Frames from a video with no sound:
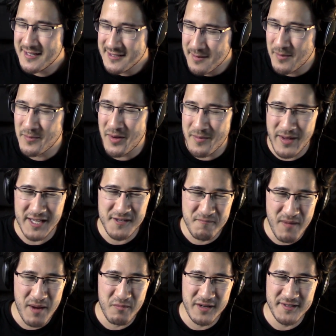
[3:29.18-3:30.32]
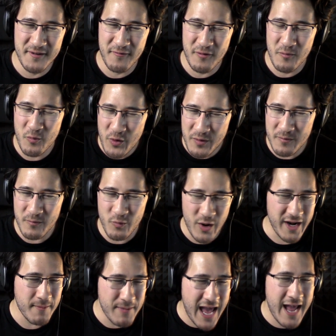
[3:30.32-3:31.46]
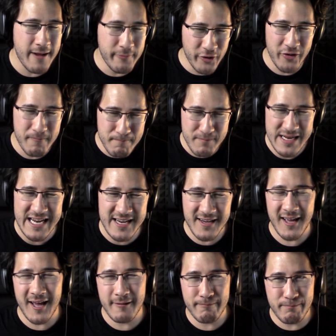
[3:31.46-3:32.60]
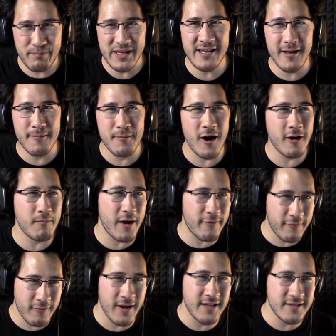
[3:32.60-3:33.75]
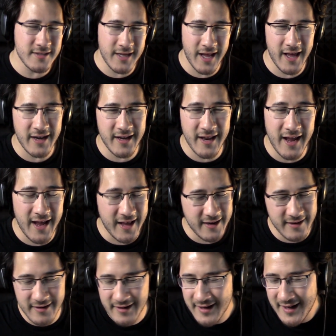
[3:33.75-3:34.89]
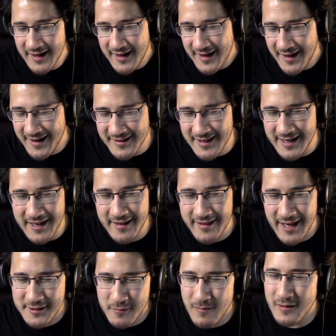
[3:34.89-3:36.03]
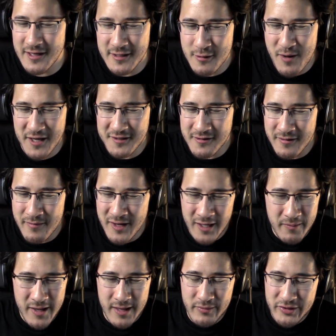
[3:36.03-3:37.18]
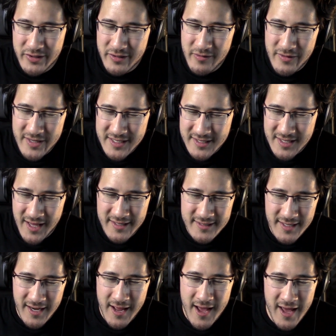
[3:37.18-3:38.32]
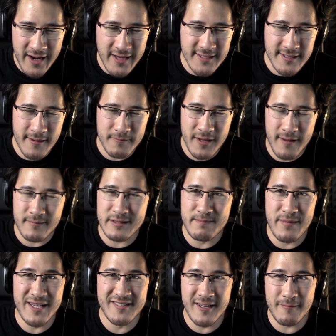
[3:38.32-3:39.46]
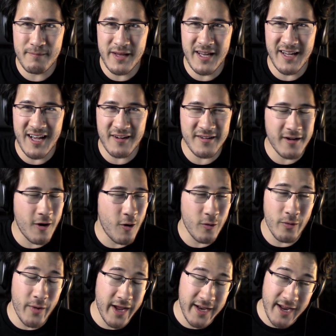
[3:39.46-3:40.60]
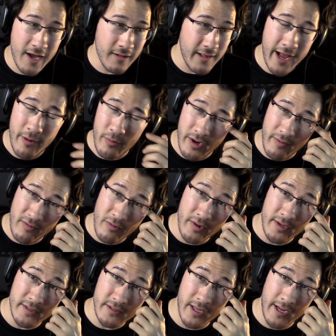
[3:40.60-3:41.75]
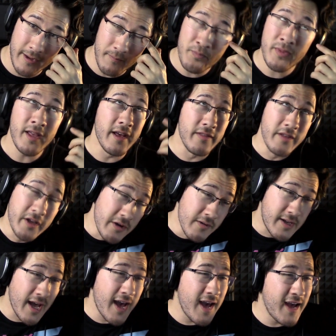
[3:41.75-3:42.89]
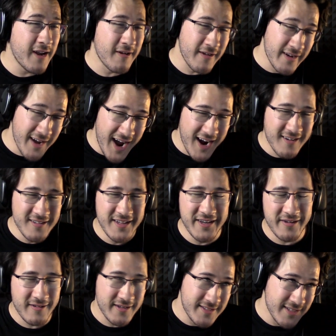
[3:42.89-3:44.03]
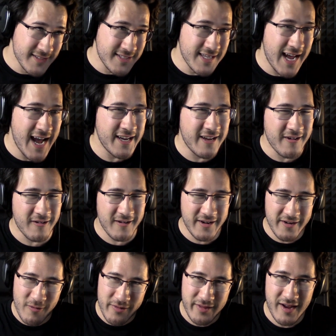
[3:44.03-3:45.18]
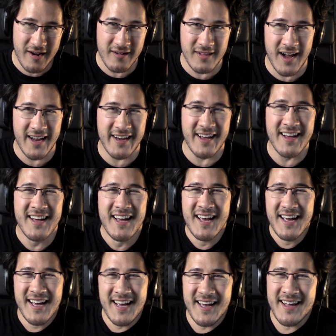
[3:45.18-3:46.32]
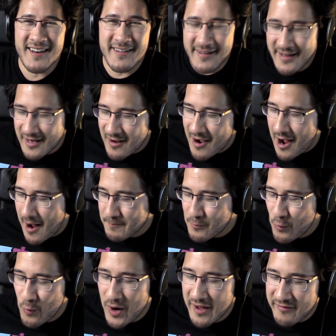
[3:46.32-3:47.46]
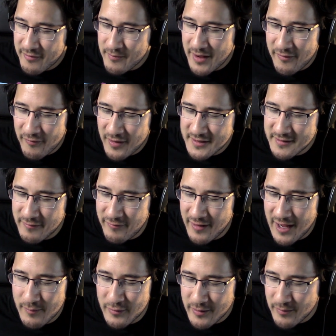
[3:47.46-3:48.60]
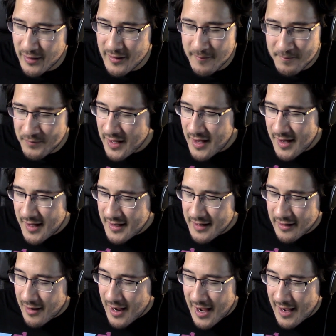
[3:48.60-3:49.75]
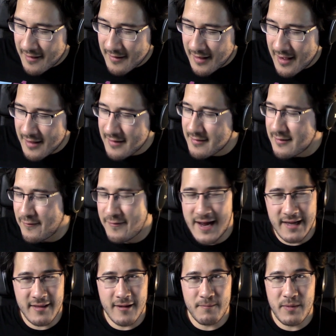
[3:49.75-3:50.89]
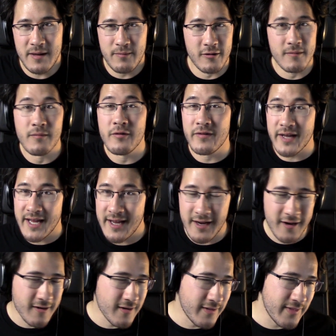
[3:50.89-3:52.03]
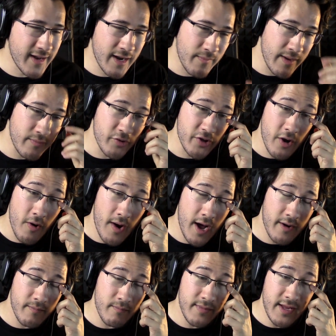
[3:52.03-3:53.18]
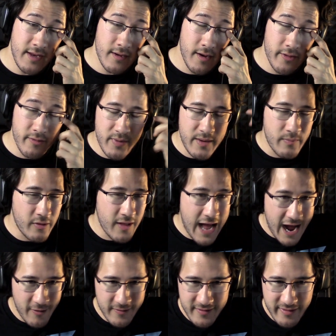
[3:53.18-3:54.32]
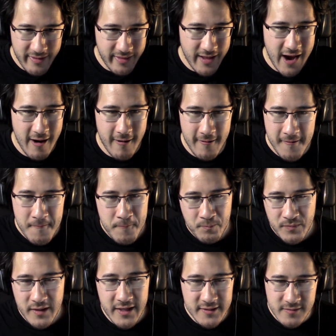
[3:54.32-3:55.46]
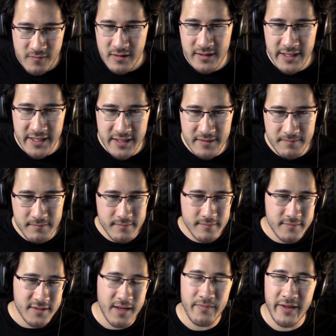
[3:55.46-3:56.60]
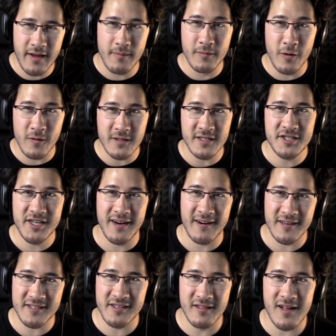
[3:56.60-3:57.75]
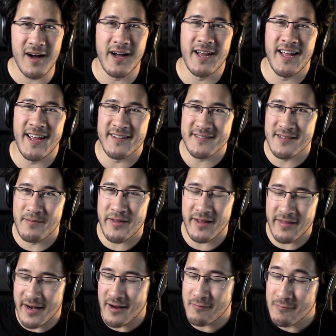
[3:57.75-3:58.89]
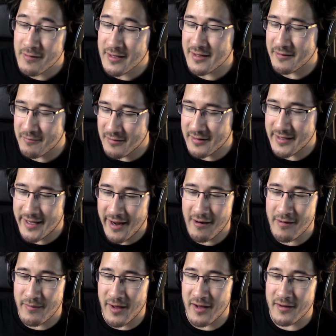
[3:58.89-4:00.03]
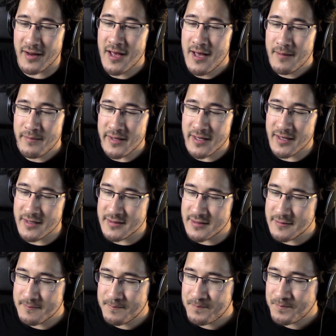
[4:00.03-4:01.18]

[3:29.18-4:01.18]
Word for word: some of my best memories are from we, when I'm able to meet and be among my friends again, and it, like, that's really special to me, to be able to do these things, and I, and I sometimes miss it being out all the way in L A when everyone is, like, in the U K, or in Ireland, or in Cincinnati, or in North Carolina, and, you know, I'm away from my friends and family, but the fact that people are moving here and that I'm able to go out and meet other people out there is really something I'm going to cherish a lot, and something that I really, really care about, because,